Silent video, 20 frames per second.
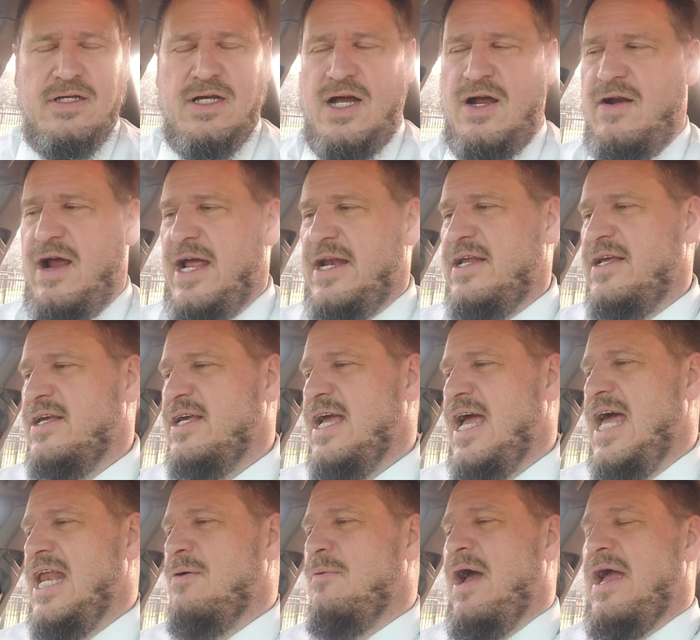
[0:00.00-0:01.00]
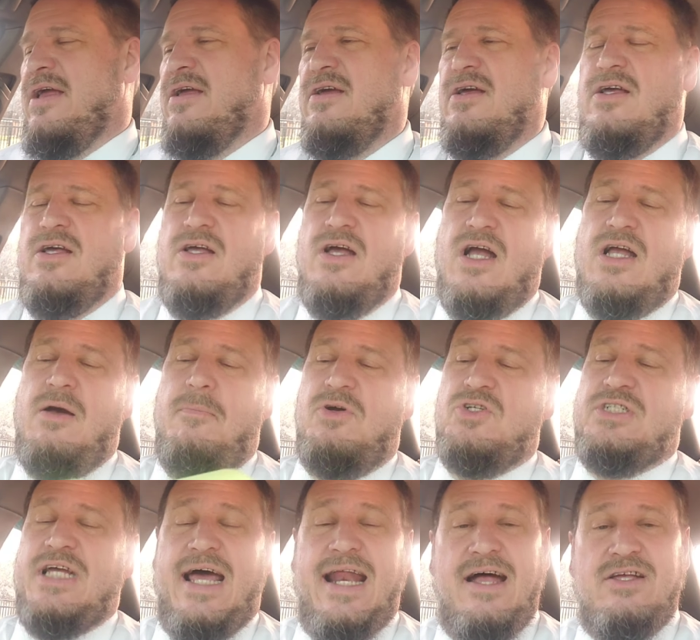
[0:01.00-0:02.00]
All right. Anyway, a couple
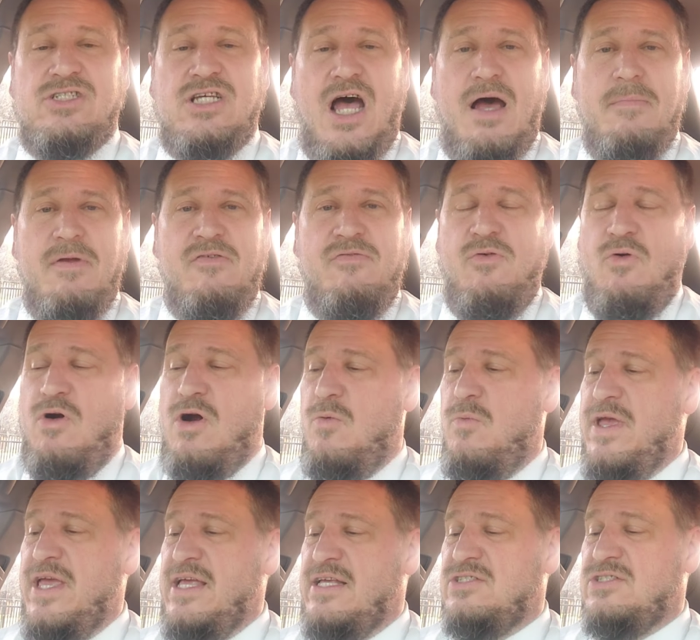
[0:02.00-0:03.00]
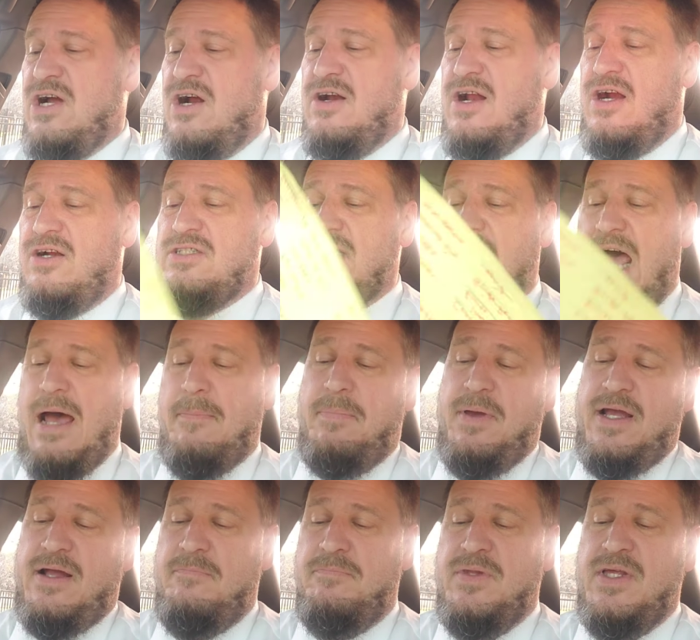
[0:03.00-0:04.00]
of shout-outs out before we start our
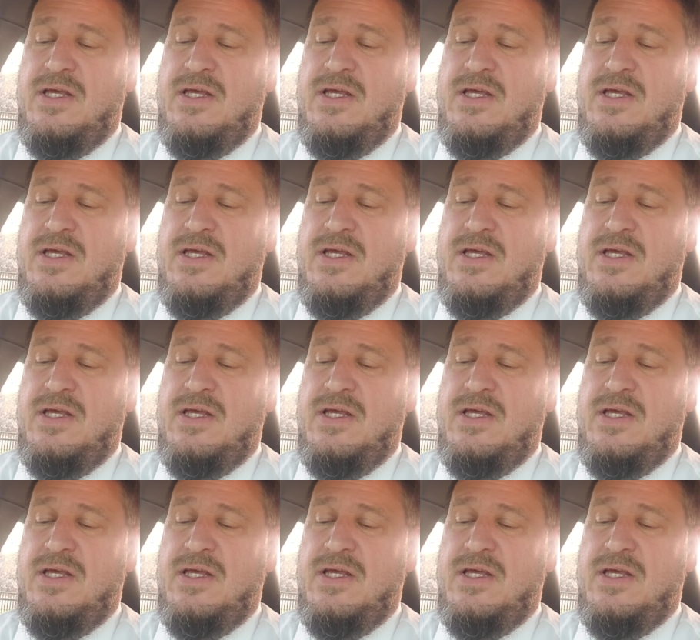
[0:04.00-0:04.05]
topic.